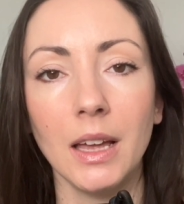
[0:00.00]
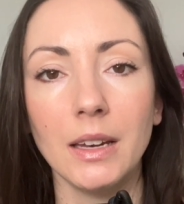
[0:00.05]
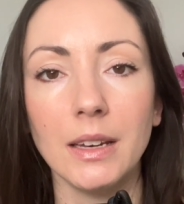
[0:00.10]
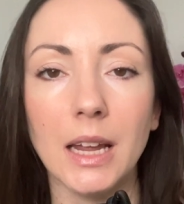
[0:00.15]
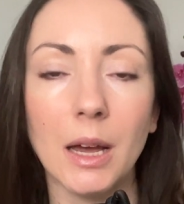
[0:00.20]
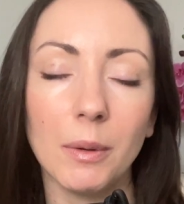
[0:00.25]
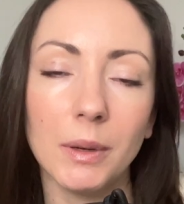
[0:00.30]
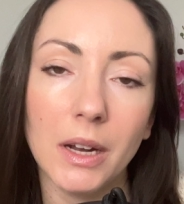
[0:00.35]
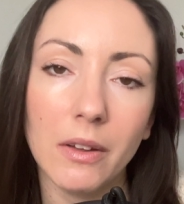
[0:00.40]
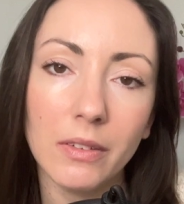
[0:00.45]

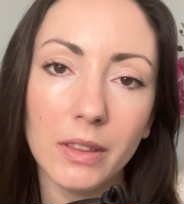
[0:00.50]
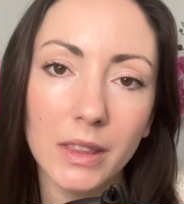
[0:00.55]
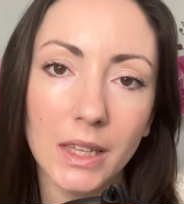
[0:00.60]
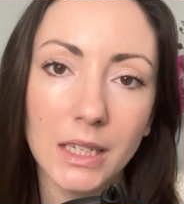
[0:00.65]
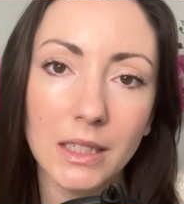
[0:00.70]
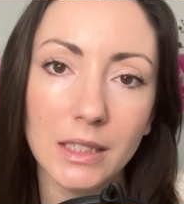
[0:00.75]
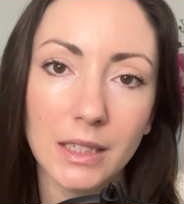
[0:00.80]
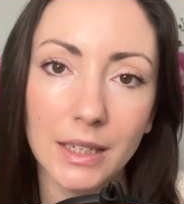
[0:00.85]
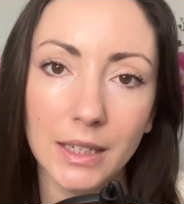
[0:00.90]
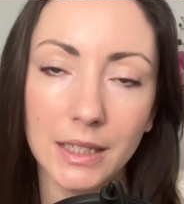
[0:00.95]
Now, another
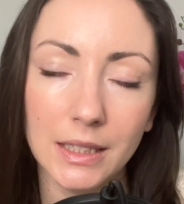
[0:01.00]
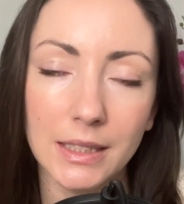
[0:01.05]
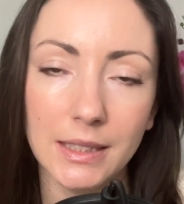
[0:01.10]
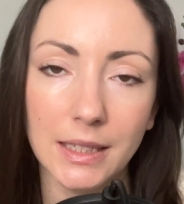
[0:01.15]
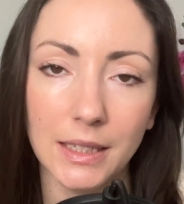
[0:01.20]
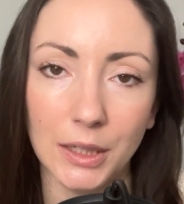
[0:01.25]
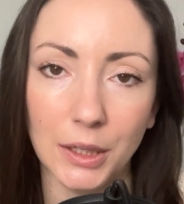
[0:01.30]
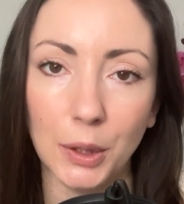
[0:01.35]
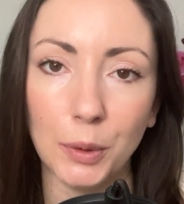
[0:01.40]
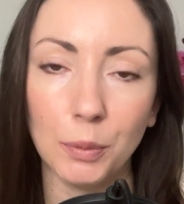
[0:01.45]
thing to
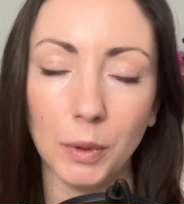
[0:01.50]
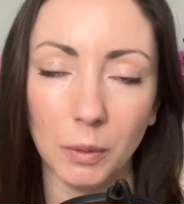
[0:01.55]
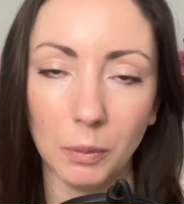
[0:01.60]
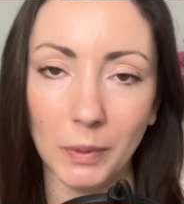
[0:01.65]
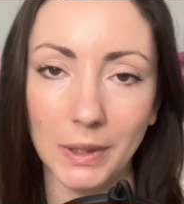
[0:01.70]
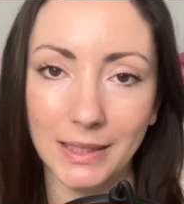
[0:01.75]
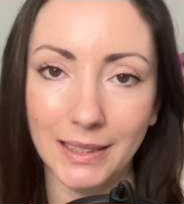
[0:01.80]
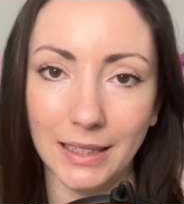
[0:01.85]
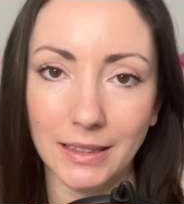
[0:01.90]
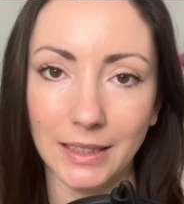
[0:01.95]
consider when
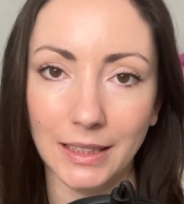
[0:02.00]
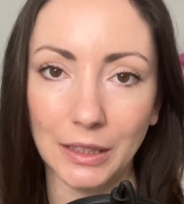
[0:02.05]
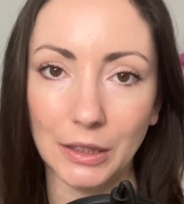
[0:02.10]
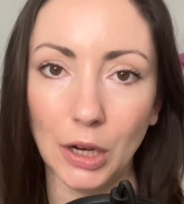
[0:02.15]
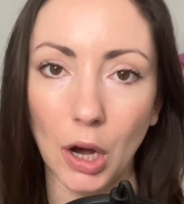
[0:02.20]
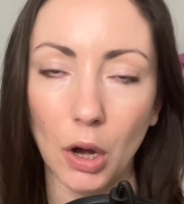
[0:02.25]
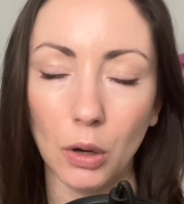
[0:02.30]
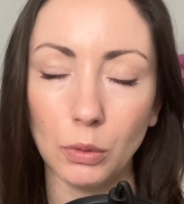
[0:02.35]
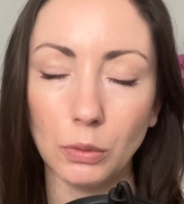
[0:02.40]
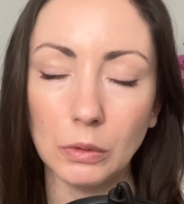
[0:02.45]
we're setting
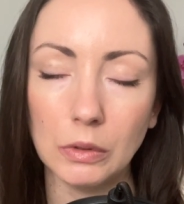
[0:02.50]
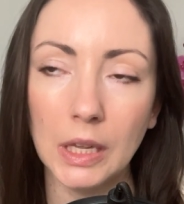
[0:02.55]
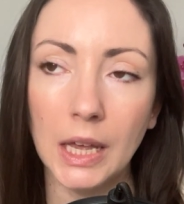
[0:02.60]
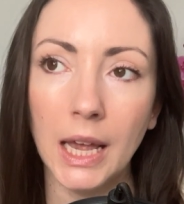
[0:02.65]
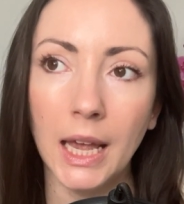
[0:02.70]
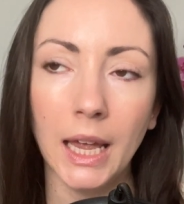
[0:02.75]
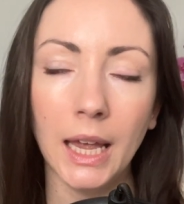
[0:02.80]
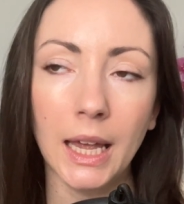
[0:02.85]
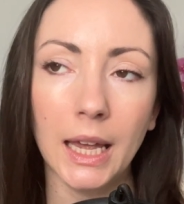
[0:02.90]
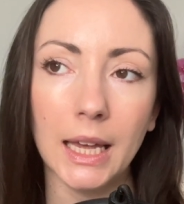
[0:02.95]
goals
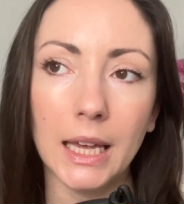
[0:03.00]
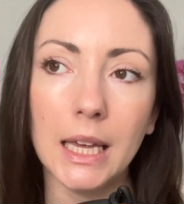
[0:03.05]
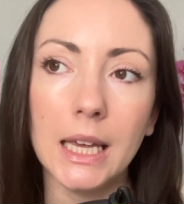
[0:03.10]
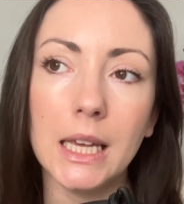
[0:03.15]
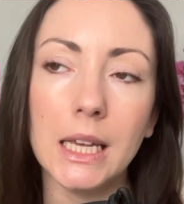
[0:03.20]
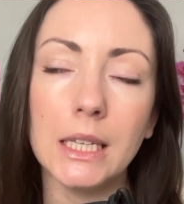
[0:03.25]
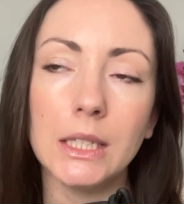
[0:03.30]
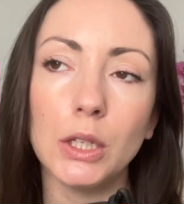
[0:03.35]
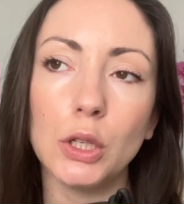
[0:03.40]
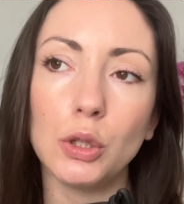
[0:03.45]

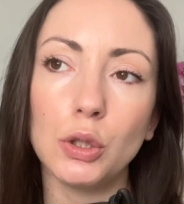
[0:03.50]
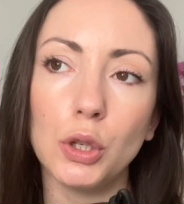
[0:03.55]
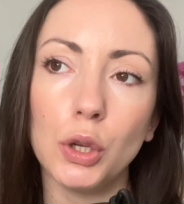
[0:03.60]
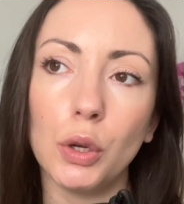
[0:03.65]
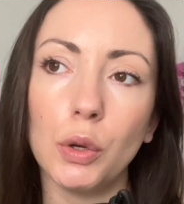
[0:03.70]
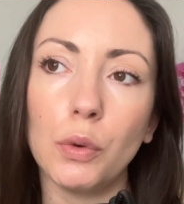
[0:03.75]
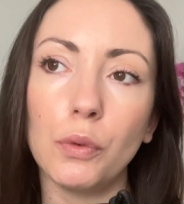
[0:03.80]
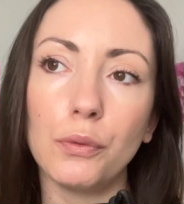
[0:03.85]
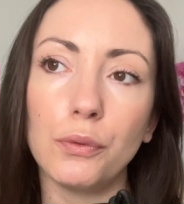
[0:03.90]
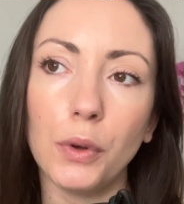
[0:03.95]
is
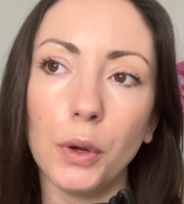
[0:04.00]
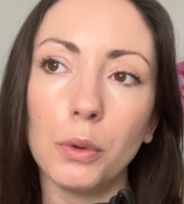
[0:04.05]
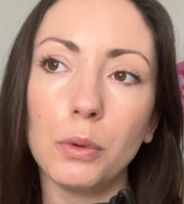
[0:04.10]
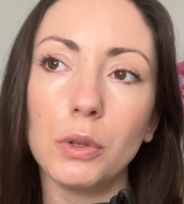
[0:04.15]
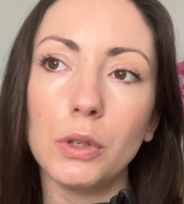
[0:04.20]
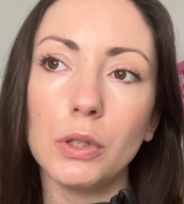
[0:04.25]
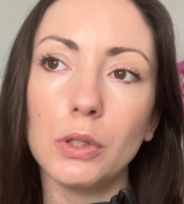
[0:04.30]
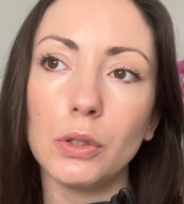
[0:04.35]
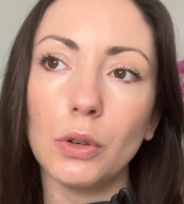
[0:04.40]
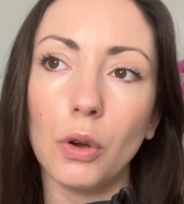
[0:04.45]
to
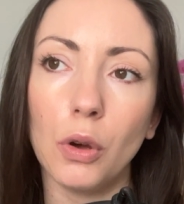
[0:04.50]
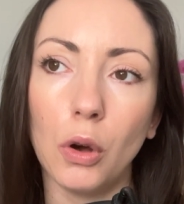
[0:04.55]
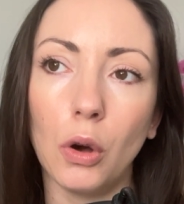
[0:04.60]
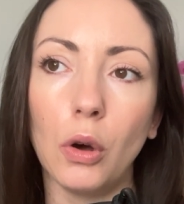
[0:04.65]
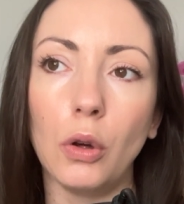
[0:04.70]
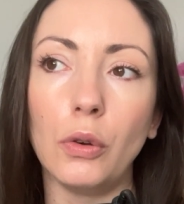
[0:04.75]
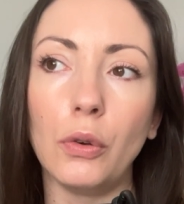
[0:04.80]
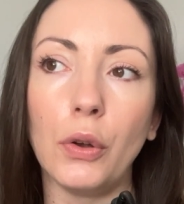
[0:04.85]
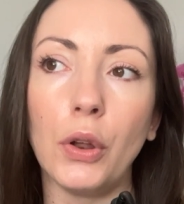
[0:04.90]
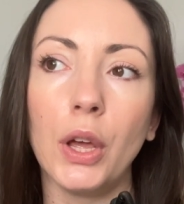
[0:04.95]
focus
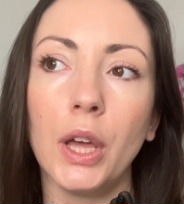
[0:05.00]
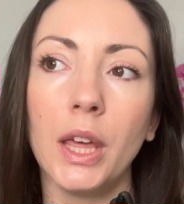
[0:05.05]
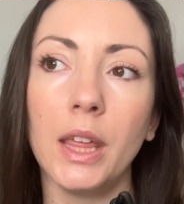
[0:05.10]
on